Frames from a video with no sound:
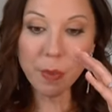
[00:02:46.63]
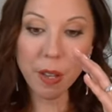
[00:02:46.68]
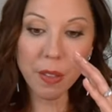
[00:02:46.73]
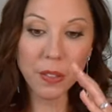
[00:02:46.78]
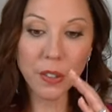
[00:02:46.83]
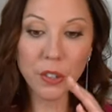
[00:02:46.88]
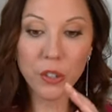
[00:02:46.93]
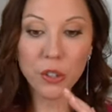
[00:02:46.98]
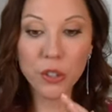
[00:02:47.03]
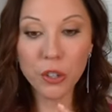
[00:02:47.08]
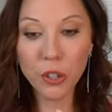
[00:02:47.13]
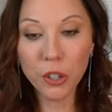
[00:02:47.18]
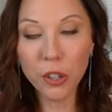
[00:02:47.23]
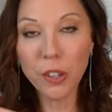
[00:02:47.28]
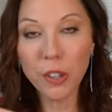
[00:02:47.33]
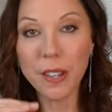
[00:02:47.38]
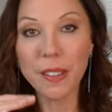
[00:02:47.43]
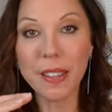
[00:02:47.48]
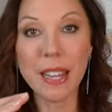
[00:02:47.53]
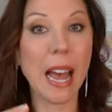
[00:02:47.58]
the
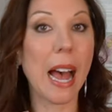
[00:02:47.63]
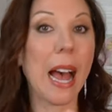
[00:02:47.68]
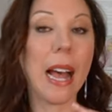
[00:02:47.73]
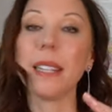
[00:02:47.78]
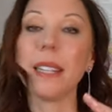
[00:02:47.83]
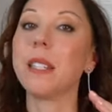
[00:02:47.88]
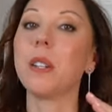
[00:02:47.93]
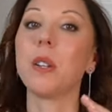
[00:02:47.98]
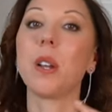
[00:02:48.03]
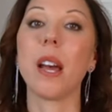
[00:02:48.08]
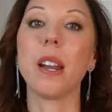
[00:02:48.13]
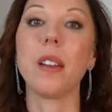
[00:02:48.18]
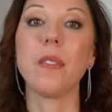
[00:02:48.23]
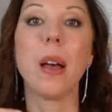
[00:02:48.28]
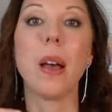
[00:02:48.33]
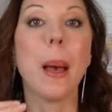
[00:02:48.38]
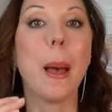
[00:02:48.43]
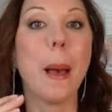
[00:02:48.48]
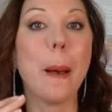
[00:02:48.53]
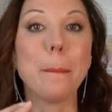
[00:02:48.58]
sugar and the acid kind of
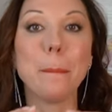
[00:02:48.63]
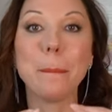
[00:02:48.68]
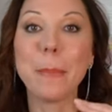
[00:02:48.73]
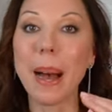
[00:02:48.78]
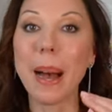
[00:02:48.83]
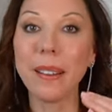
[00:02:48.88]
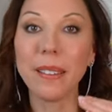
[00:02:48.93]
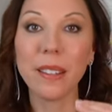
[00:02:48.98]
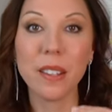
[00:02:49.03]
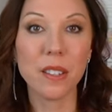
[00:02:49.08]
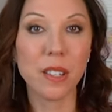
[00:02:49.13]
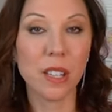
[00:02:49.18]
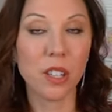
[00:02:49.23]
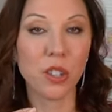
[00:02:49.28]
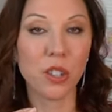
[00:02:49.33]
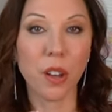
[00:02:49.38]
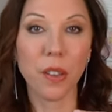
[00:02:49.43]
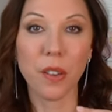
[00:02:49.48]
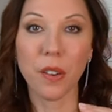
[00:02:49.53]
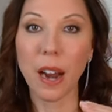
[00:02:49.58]
balance
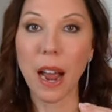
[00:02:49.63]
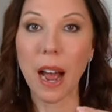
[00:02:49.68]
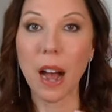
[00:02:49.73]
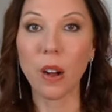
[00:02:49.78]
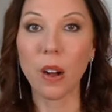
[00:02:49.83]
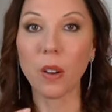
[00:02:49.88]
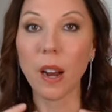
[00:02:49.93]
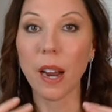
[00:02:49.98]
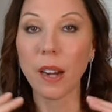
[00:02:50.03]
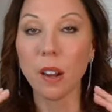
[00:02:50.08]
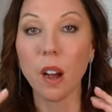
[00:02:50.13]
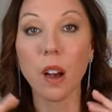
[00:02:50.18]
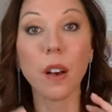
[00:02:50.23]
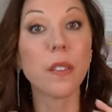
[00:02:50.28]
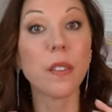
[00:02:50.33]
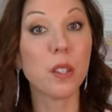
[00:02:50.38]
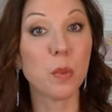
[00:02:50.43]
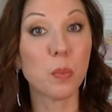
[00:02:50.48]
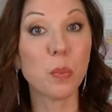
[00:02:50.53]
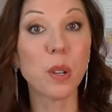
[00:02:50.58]
each other out. I call
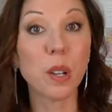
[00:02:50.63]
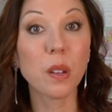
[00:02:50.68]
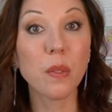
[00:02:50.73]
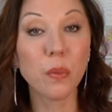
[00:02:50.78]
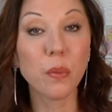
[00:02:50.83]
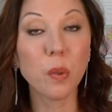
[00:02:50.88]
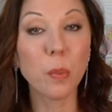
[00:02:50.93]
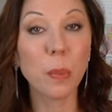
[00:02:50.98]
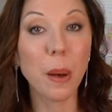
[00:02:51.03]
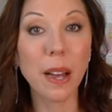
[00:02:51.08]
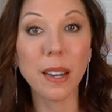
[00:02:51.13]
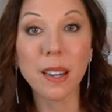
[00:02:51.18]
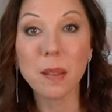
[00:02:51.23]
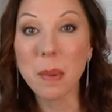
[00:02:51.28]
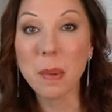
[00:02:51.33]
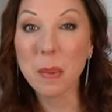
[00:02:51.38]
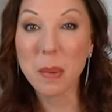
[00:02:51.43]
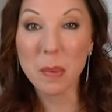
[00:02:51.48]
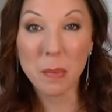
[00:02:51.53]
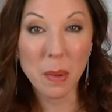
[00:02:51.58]
this pretty full bodied,
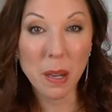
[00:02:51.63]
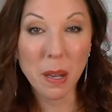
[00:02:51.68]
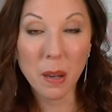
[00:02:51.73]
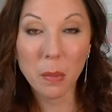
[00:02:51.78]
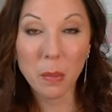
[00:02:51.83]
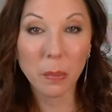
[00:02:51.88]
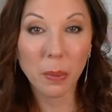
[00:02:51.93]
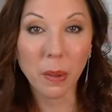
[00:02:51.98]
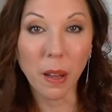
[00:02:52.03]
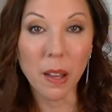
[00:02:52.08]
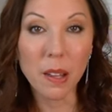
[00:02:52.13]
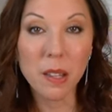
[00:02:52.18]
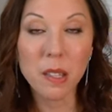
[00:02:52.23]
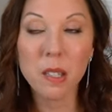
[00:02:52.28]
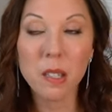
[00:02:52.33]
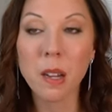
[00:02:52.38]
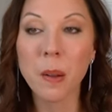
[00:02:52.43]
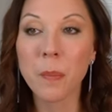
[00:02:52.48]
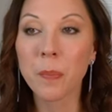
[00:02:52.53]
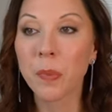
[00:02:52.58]
maybe medium
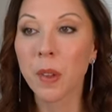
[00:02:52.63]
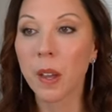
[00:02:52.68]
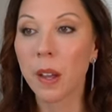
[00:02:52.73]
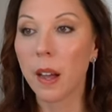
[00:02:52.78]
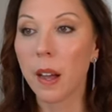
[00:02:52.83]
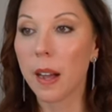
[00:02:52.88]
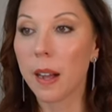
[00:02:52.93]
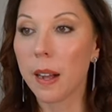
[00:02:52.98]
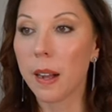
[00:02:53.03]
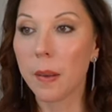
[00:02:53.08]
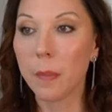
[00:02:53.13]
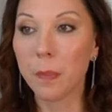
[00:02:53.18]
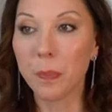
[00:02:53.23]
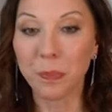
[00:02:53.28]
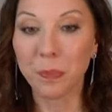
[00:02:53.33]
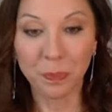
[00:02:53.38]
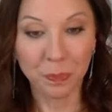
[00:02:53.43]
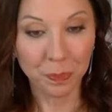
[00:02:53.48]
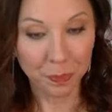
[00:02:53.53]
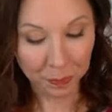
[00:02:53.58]
plus. Um,
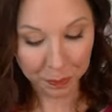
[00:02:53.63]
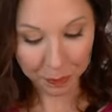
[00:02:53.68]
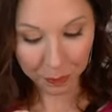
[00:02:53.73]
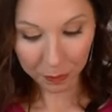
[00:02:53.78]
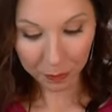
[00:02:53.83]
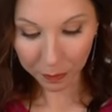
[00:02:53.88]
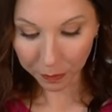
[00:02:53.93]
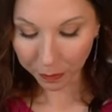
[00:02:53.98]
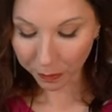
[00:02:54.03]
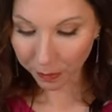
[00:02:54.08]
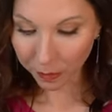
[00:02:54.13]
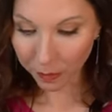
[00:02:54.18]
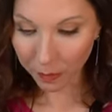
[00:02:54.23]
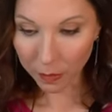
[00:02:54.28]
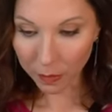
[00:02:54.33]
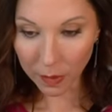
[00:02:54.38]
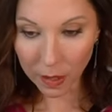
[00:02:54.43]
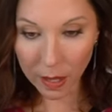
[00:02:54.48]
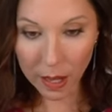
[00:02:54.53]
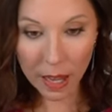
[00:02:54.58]

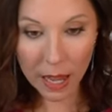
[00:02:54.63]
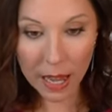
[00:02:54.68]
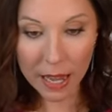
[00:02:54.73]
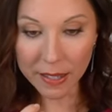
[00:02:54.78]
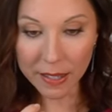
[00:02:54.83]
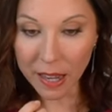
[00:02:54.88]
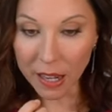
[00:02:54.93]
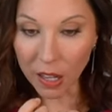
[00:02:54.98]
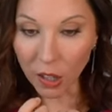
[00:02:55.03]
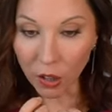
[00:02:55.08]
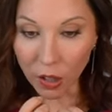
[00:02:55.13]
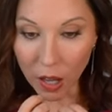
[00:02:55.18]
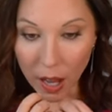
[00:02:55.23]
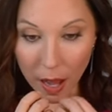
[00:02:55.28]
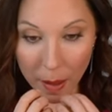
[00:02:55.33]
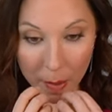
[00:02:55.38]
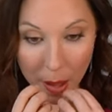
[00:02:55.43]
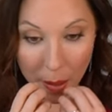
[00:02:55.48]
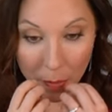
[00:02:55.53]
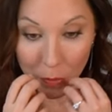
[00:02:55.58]
it's got a,
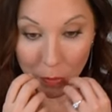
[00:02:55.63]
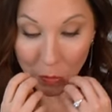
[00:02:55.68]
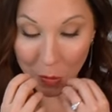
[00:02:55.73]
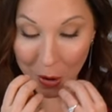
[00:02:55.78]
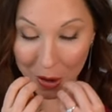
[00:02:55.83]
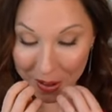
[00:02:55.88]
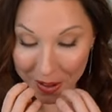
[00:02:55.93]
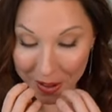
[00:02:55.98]
I, I'm,